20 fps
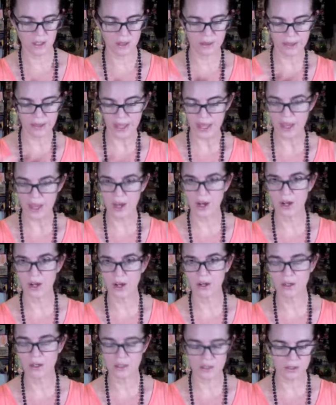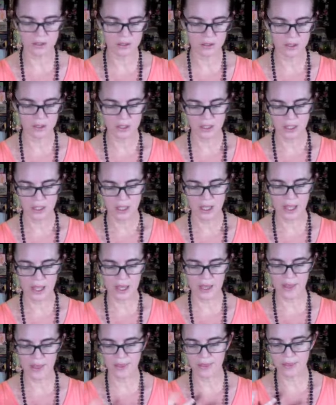the hair
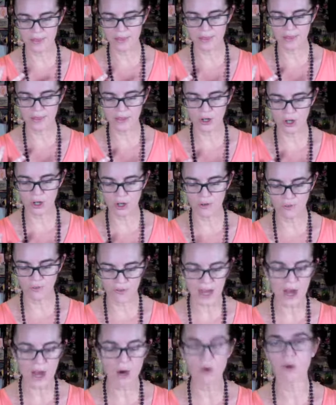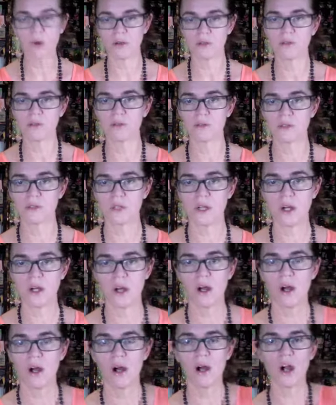and the flower
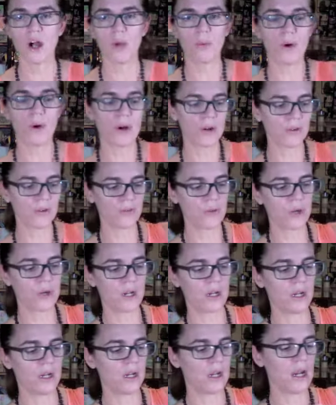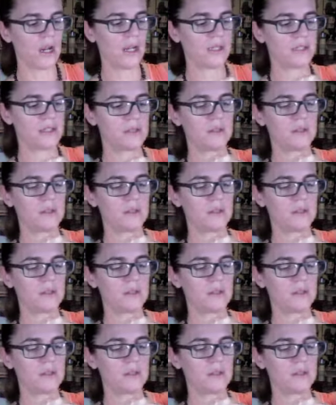are part of what I